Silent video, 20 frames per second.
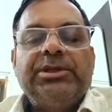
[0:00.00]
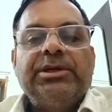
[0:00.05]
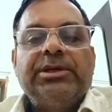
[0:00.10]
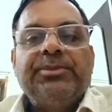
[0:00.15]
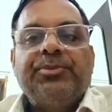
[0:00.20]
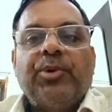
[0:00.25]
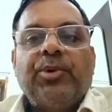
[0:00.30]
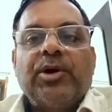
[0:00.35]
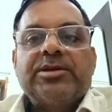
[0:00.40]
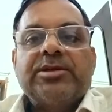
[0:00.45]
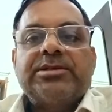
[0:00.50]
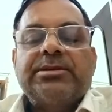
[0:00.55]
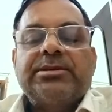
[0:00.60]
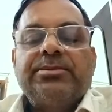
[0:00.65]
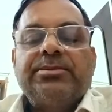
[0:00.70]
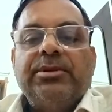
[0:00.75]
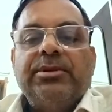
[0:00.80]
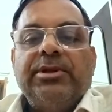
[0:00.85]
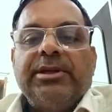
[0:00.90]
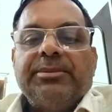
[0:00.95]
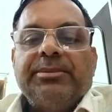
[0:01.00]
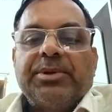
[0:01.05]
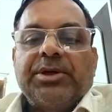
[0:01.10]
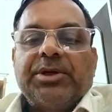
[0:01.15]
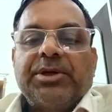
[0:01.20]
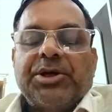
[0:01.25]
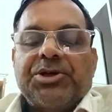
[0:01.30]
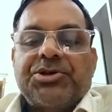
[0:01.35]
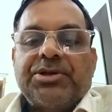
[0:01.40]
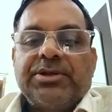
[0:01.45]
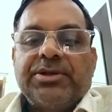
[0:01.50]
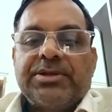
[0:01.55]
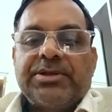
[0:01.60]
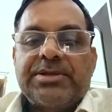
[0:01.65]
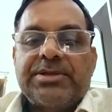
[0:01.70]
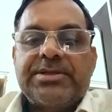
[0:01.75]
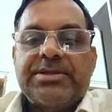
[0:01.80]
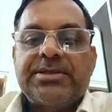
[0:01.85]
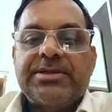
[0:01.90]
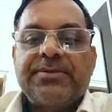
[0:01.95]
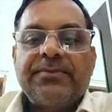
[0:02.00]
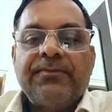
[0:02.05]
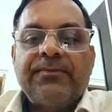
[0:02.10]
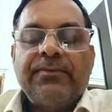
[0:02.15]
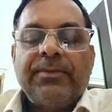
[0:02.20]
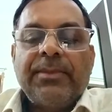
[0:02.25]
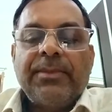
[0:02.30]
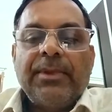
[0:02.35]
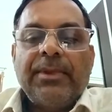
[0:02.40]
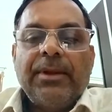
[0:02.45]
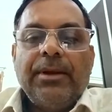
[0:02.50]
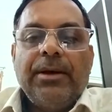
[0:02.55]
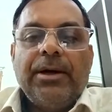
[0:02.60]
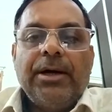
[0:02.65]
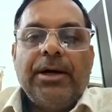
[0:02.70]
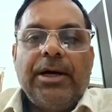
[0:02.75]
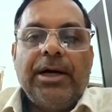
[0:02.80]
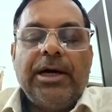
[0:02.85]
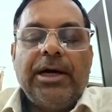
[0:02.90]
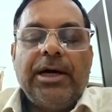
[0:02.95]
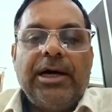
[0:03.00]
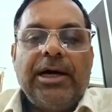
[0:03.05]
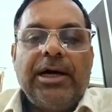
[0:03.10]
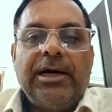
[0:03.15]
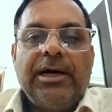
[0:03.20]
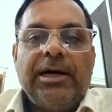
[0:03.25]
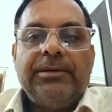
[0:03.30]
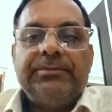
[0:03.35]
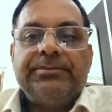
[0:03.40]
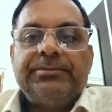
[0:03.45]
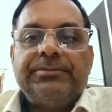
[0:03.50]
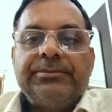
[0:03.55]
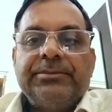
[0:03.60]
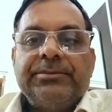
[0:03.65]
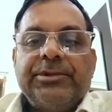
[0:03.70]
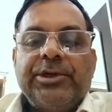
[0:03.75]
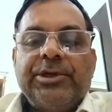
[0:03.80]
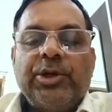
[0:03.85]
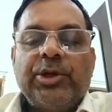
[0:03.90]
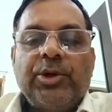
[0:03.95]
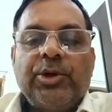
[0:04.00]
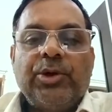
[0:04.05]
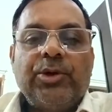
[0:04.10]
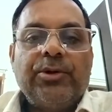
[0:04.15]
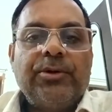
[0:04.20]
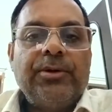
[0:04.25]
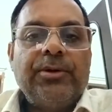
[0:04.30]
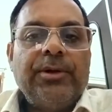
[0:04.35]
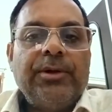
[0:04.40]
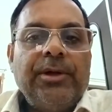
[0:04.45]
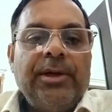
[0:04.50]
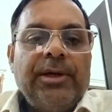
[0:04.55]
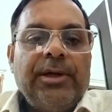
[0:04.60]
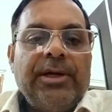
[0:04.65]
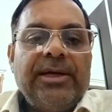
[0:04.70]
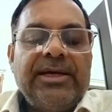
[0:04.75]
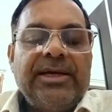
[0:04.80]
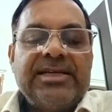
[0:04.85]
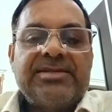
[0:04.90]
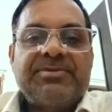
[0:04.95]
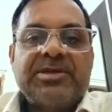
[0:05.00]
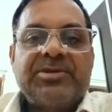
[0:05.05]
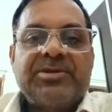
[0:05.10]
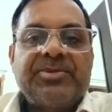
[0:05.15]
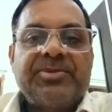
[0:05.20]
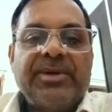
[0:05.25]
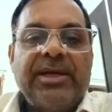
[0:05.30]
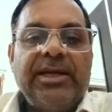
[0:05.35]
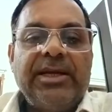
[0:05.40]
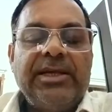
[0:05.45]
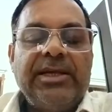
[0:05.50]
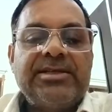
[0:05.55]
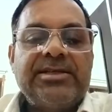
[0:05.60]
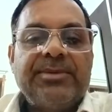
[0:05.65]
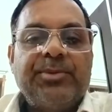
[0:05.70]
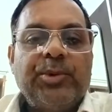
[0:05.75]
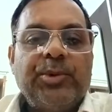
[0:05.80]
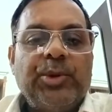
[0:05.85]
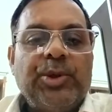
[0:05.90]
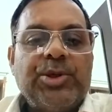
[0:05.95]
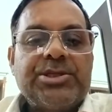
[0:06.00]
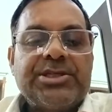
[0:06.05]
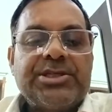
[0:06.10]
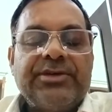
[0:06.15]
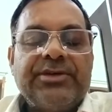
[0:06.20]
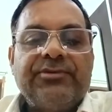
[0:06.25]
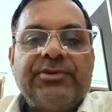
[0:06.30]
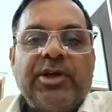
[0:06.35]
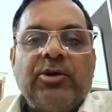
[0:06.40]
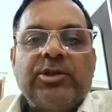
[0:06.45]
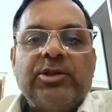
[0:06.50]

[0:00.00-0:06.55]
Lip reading: possible repercussions? Um, you know, Specifically, suppose if now the